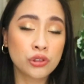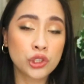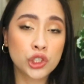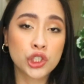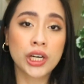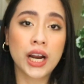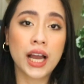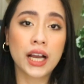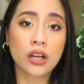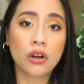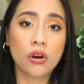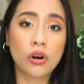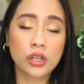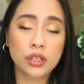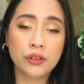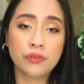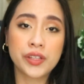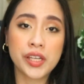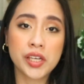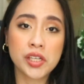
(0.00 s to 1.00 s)
track all
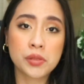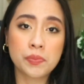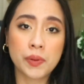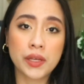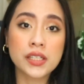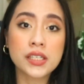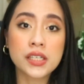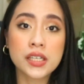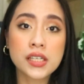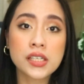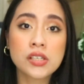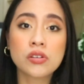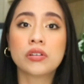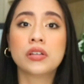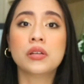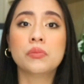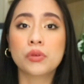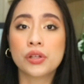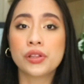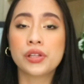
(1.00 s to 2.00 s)
of the expenses
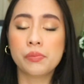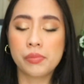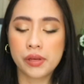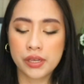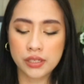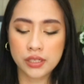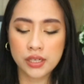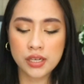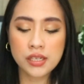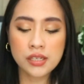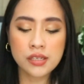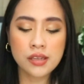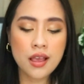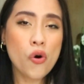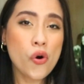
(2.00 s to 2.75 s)
on a monthly basis,